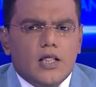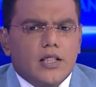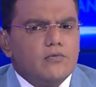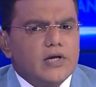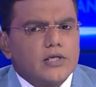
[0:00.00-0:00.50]

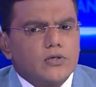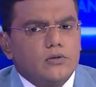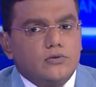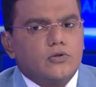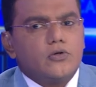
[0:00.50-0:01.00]
Then we are
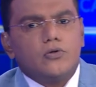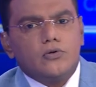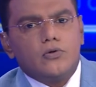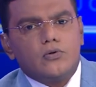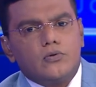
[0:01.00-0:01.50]
told,
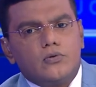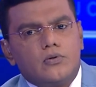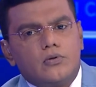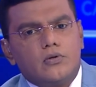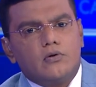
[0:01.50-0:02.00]

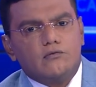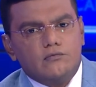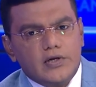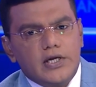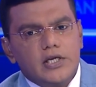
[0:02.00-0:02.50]
no.
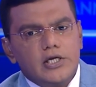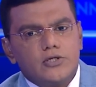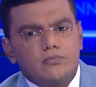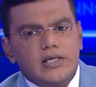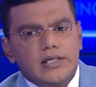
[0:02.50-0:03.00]
We
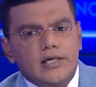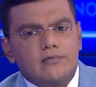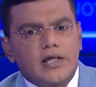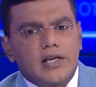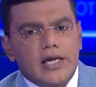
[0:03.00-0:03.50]
need to
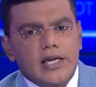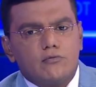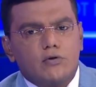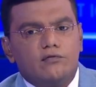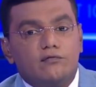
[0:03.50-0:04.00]
believe that
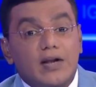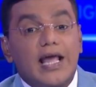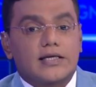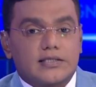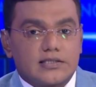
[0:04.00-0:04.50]
it
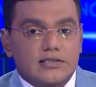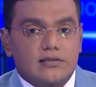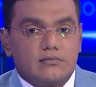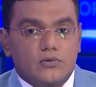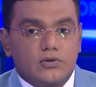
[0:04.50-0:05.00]

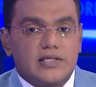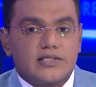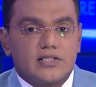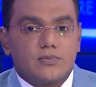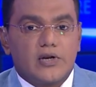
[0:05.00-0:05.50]
reflects more than
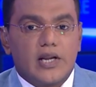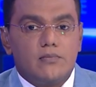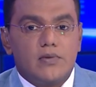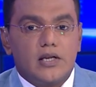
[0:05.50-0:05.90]
6.9